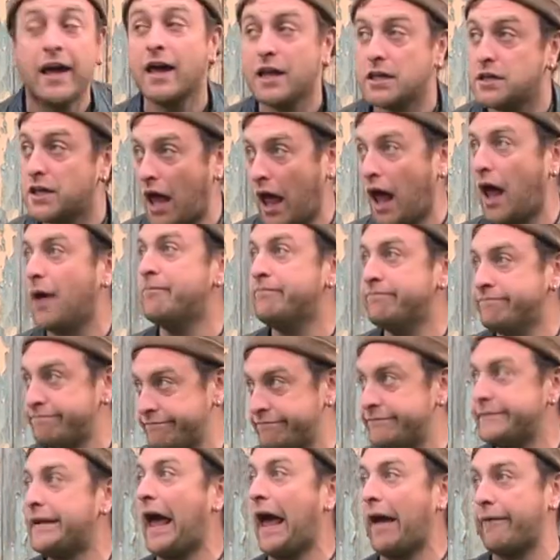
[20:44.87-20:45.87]
Yeah,
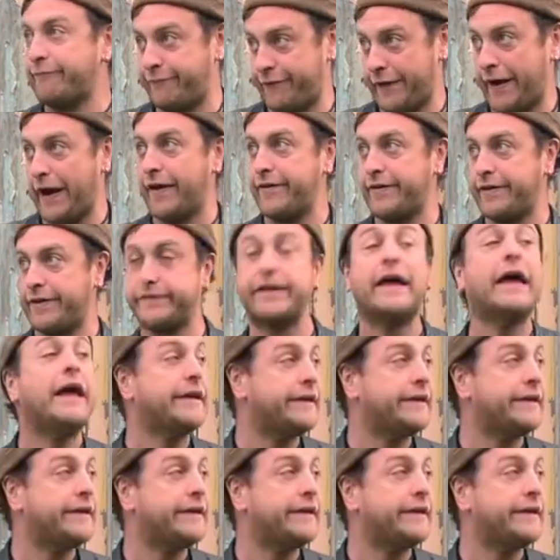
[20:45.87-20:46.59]
fairies.